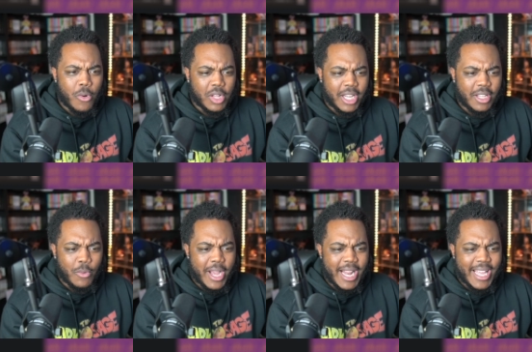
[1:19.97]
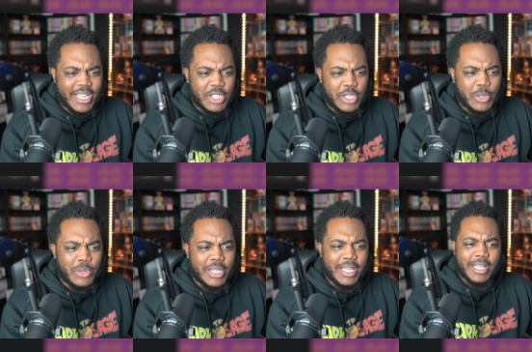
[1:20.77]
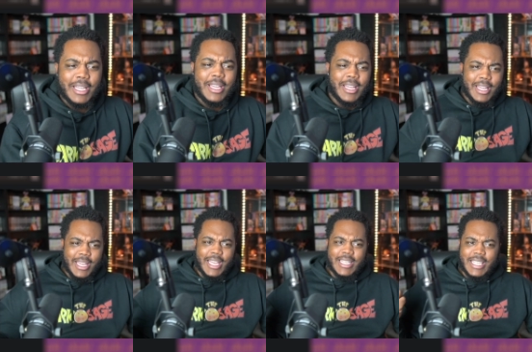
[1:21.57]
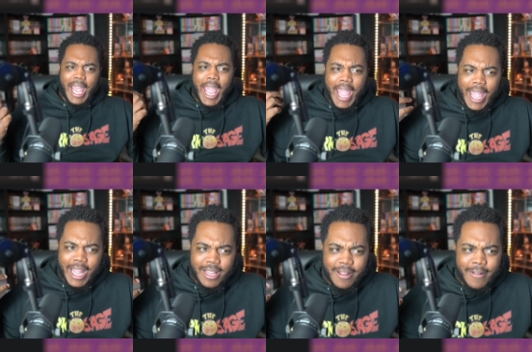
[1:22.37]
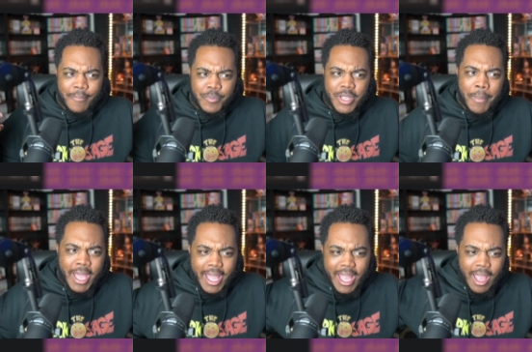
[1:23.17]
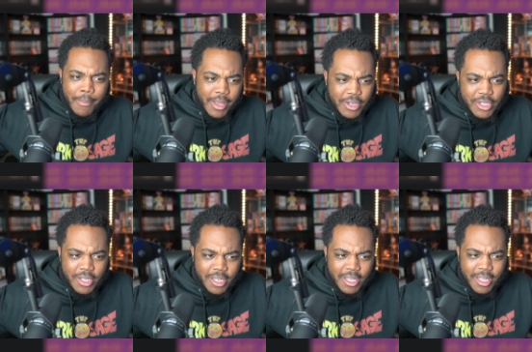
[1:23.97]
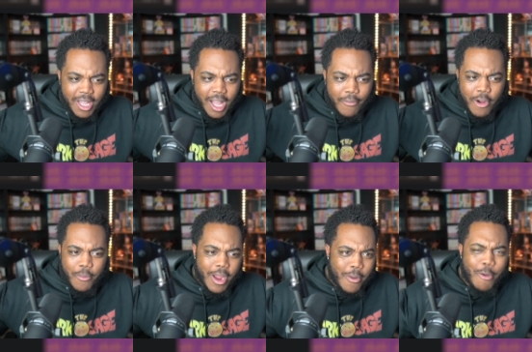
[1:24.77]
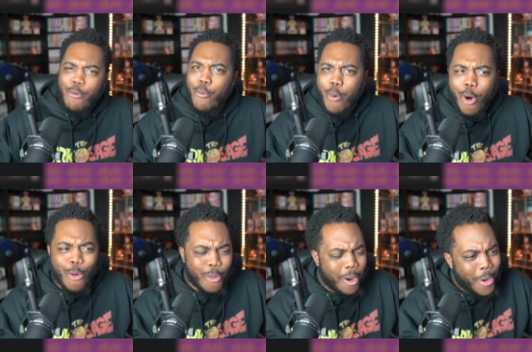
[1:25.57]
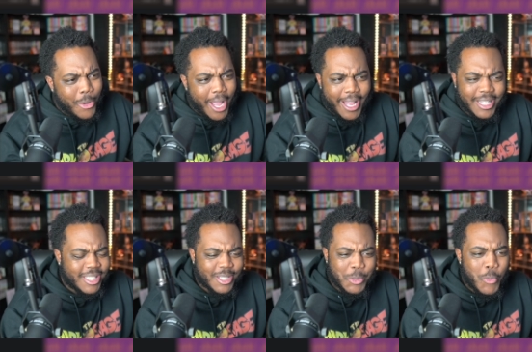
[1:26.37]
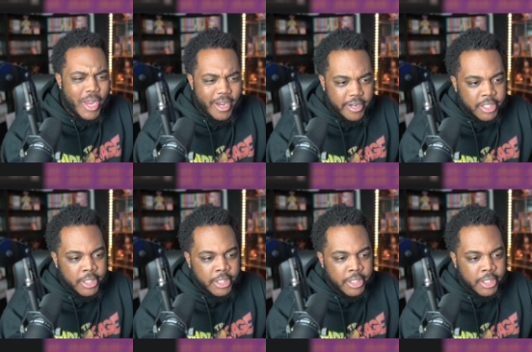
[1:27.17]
look at the way that he's using his hand to make an image of Karera. Whoa, okay, this is weird.